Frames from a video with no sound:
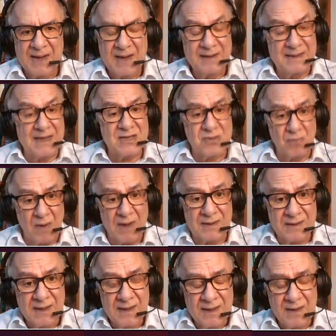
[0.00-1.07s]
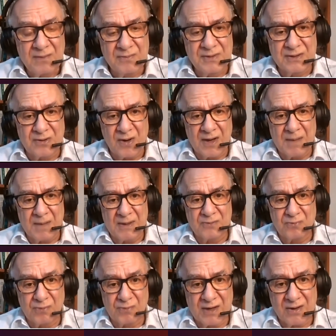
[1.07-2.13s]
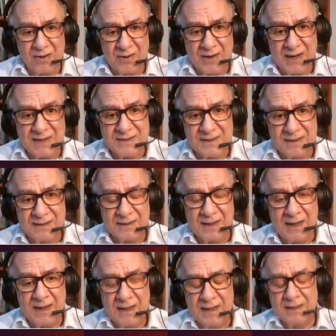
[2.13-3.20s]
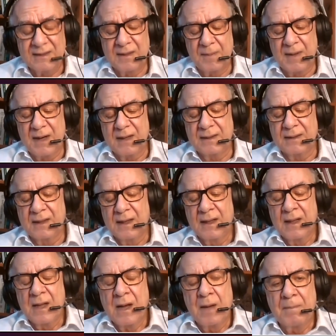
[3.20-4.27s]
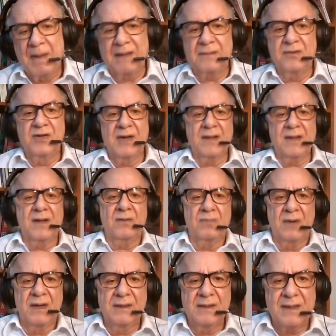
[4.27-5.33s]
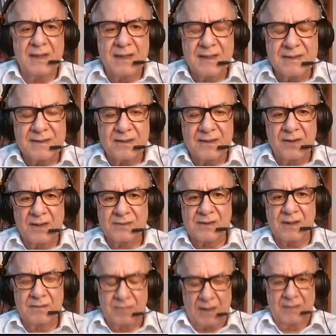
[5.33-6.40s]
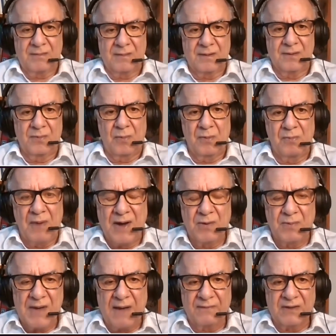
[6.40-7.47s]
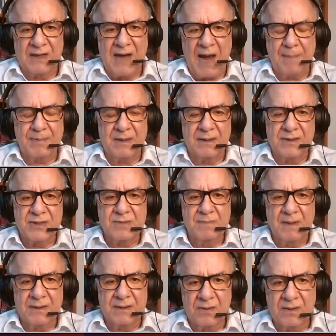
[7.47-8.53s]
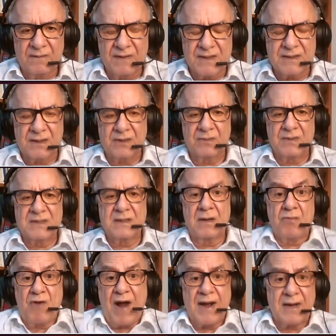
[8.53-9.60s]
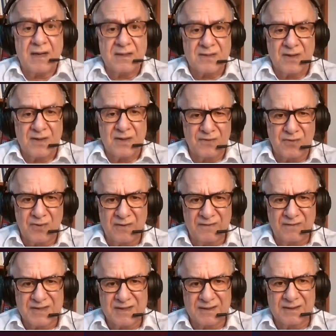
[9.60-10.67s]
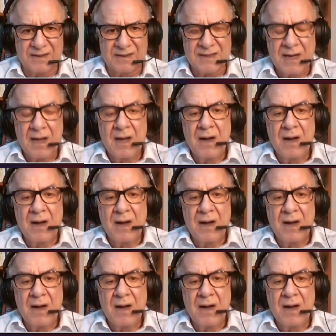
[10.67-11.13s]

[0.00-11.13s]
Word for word: That's what we talk about recolonizing the, the mind. But the other one is not, when we have the capitalism at the university, we see rankings of universities.